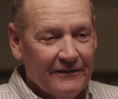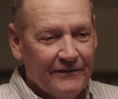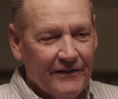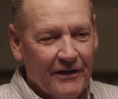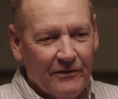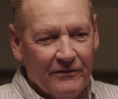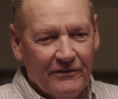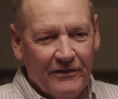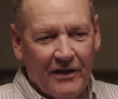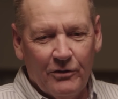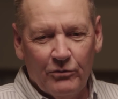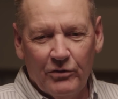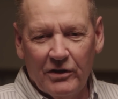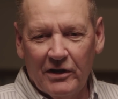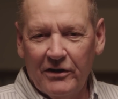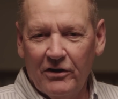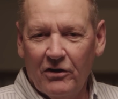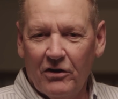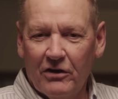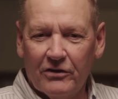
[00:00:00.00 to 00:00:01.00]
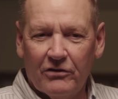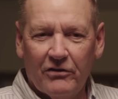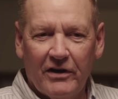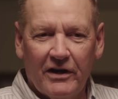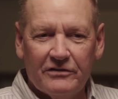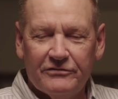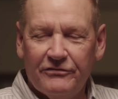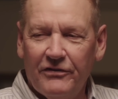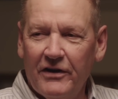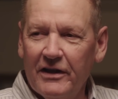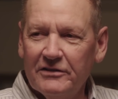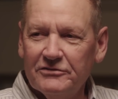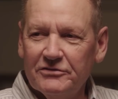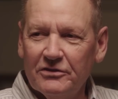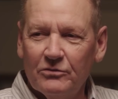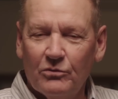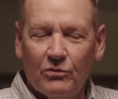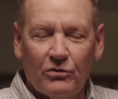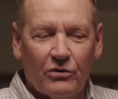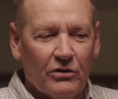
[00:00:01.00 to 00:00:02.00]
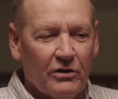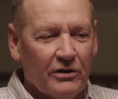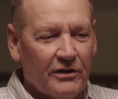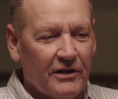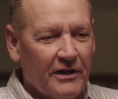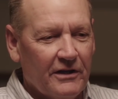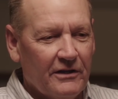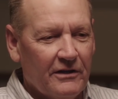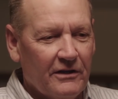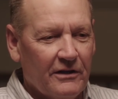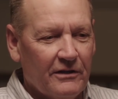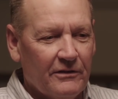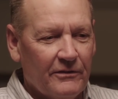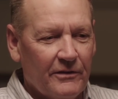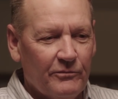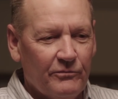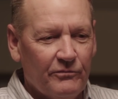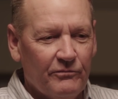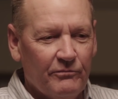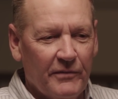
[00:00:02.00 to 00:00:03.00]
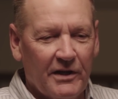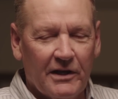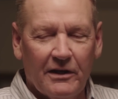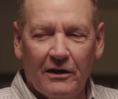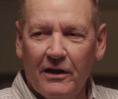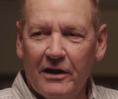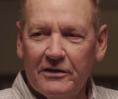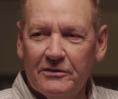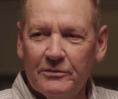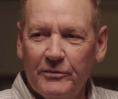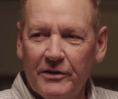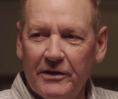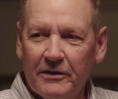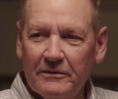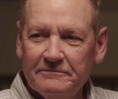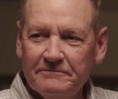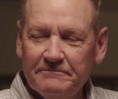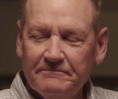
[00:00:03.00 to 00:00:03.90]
they really are the greatest fans in the world, and they meant a lot to me.